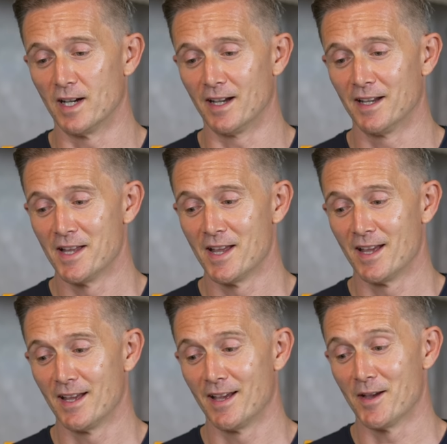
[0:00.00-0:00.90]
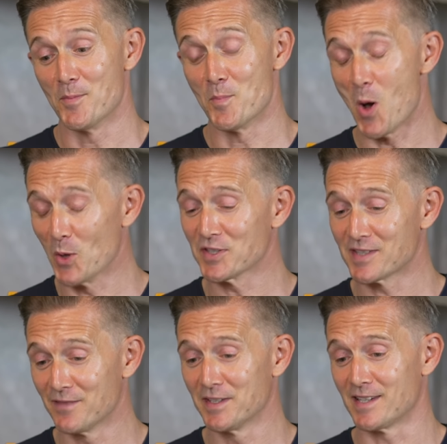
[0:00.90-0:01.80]
uh,
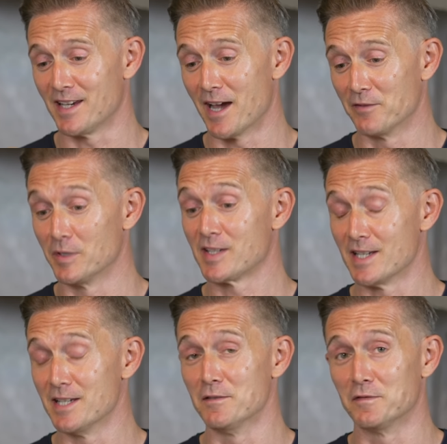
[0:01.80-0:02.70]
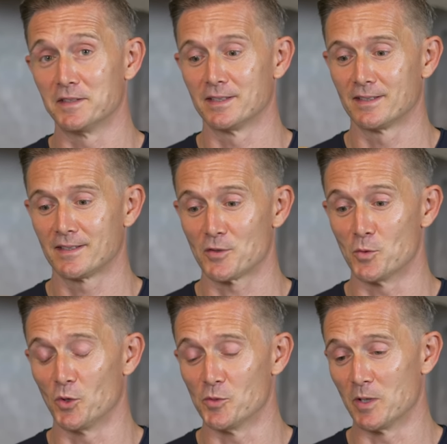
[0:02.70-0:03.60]
positivity I've received
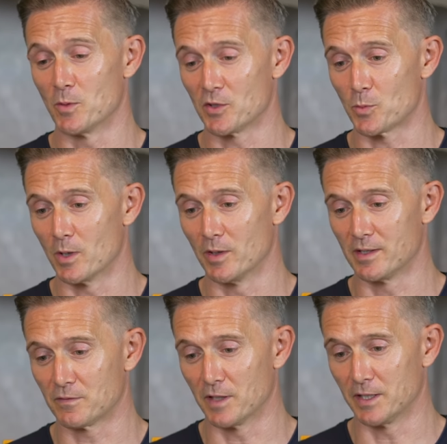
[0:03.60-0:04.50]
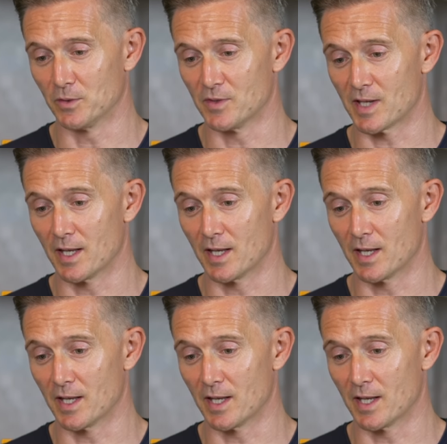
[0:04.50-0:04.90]
towards me whilst wearing this fragrance